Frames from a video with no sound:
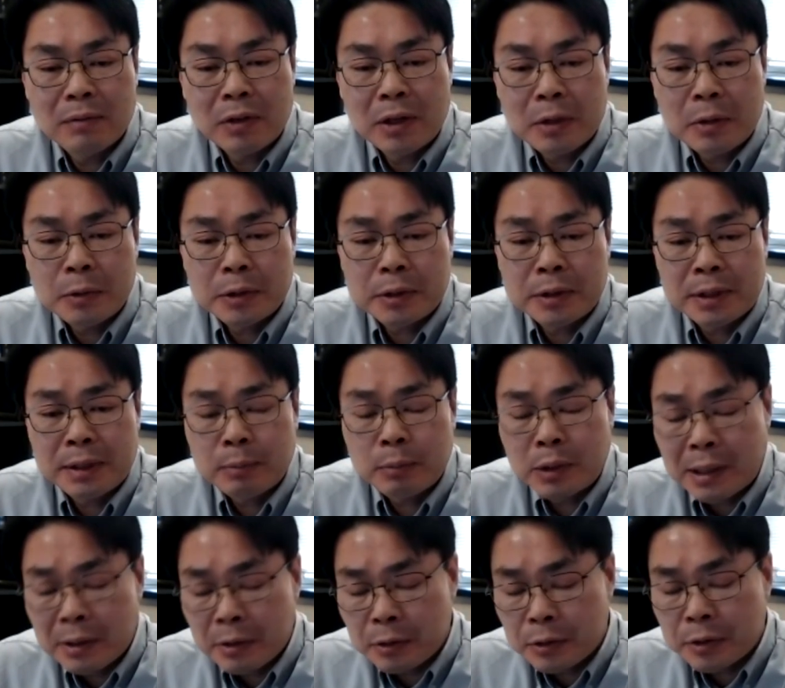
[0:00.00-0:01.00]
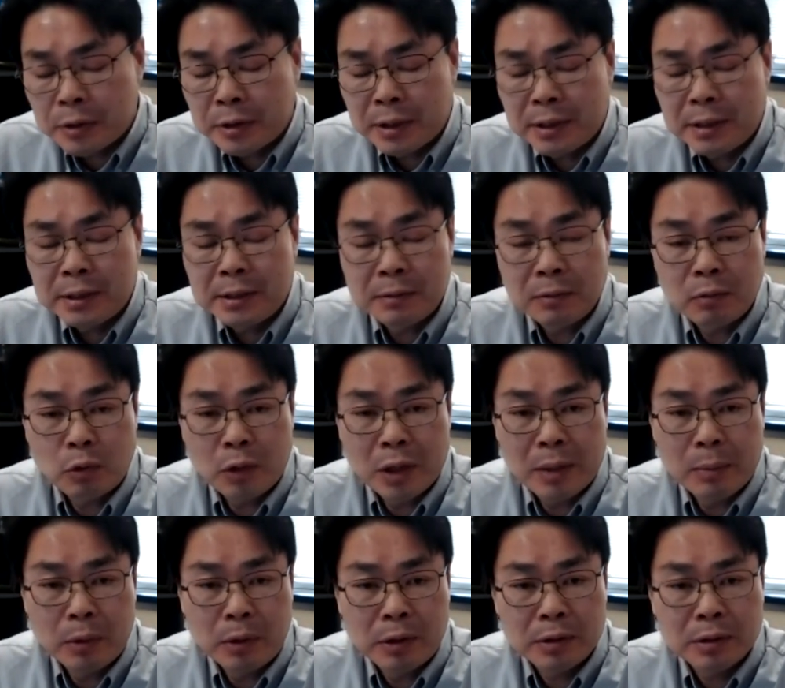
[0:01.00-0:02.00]
prioritization
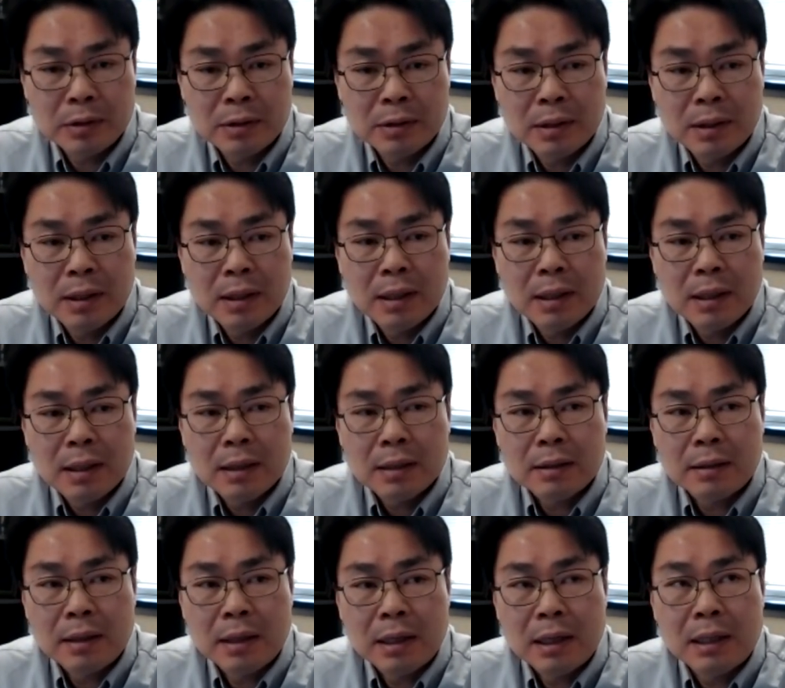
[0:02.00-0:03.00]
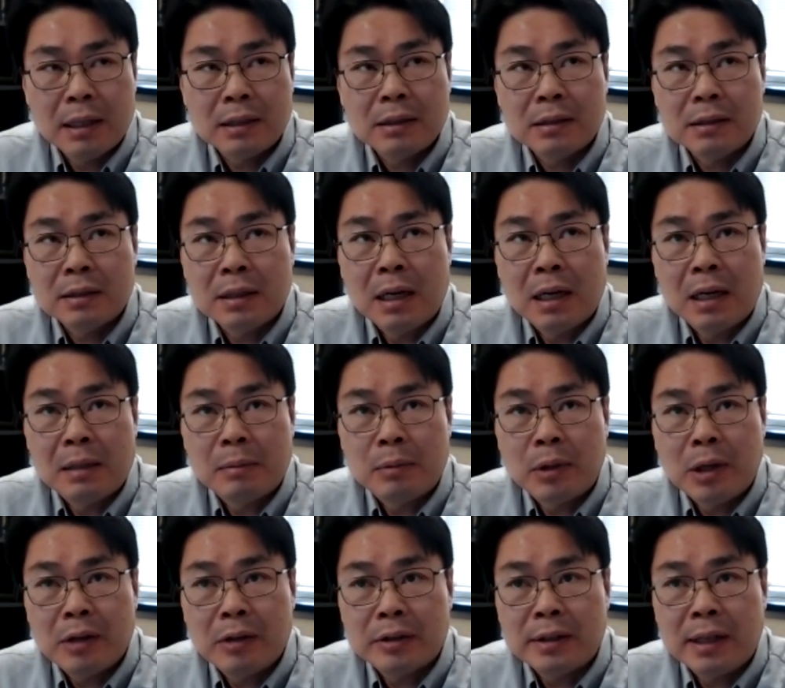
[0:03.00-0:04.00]
framework that uh,
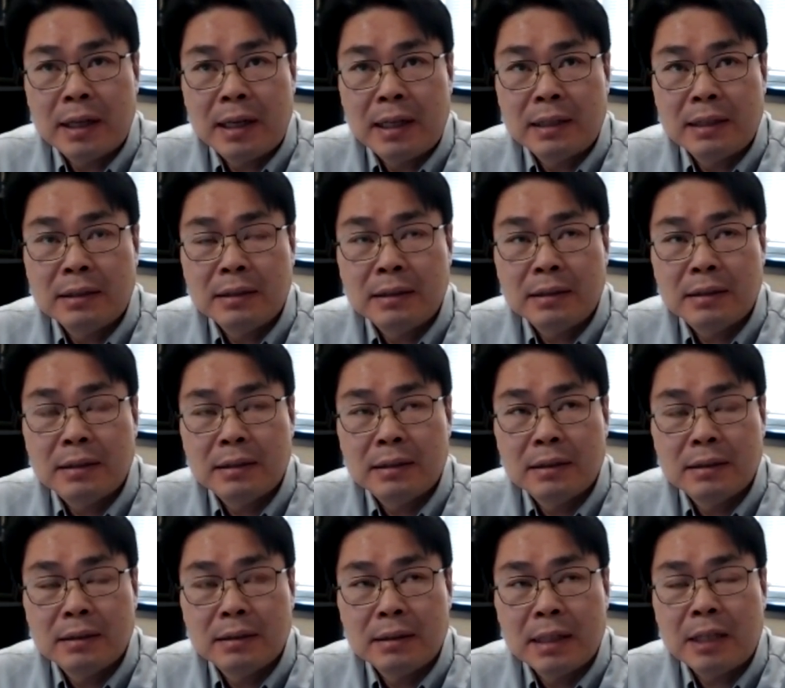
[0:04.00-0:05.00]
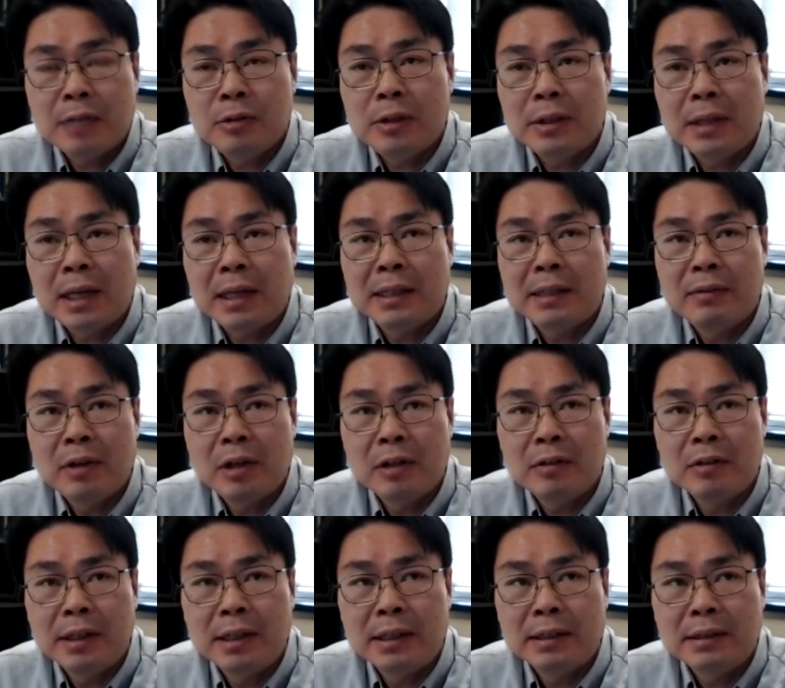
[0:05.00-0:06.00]
prioritize actually that
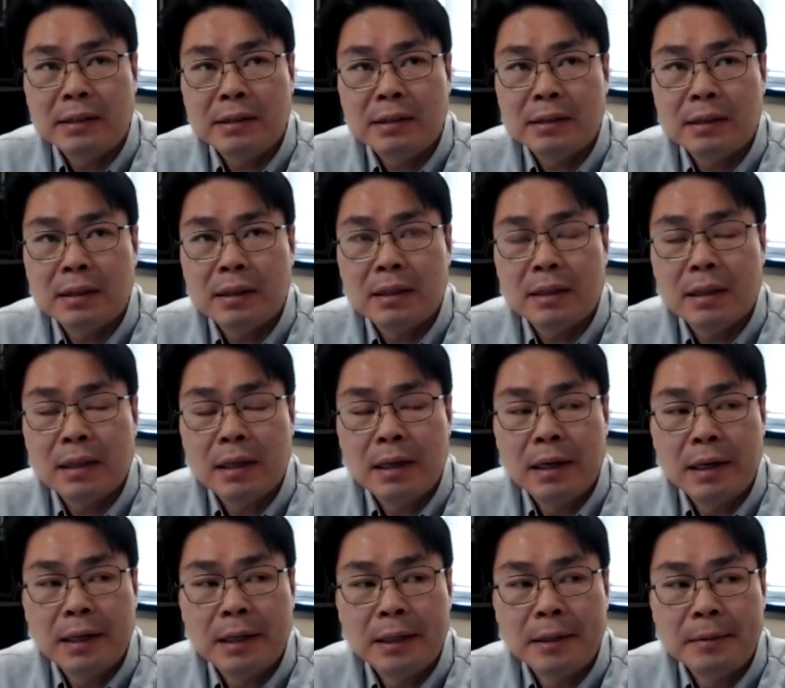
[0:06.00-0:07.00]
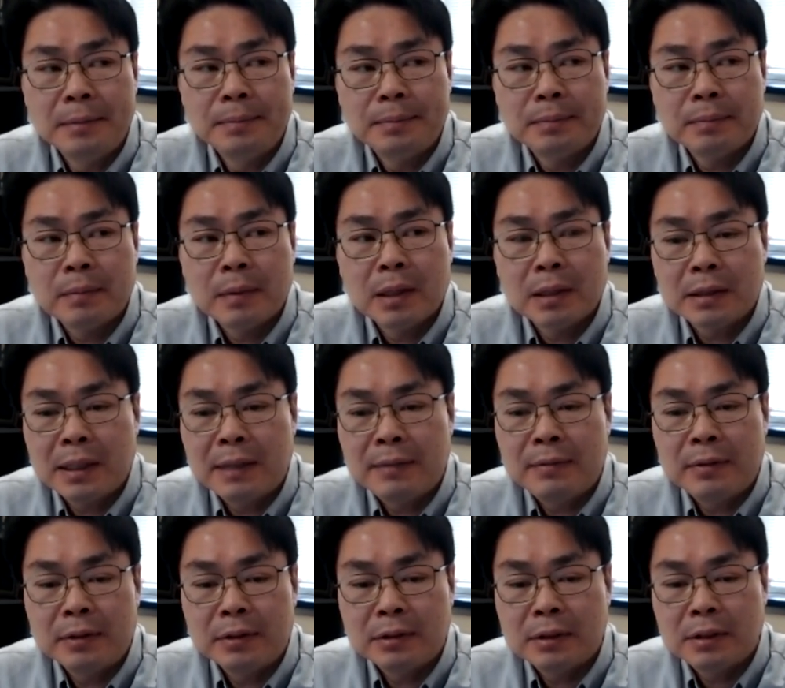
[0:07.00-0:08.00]
evaluates um,
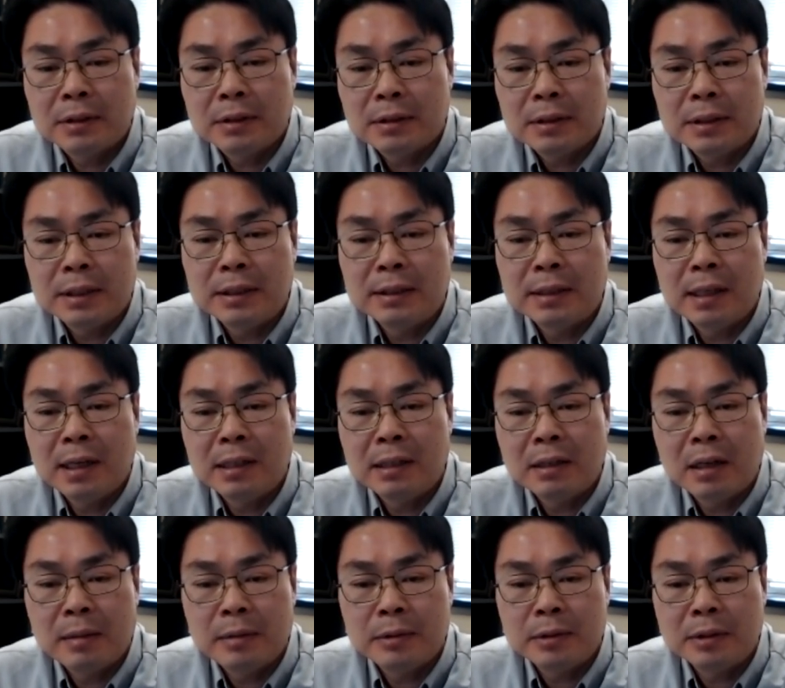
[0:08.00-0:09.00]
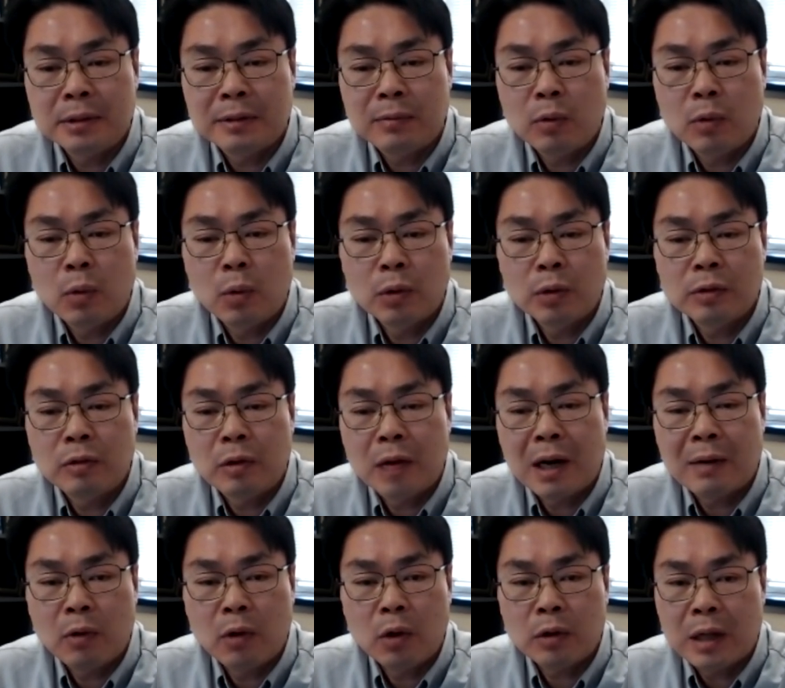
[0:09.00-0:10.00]
different design options for
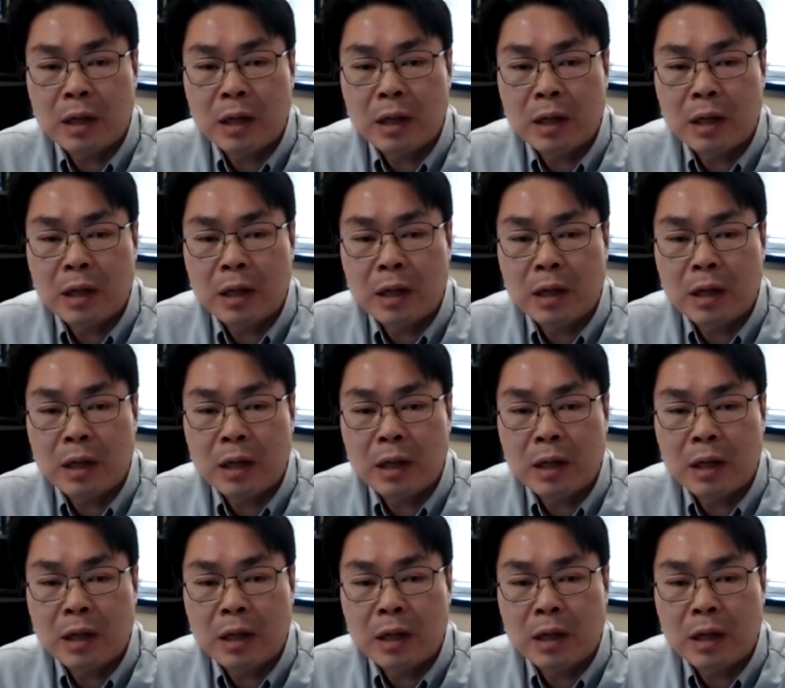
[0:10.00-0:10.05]
rockfall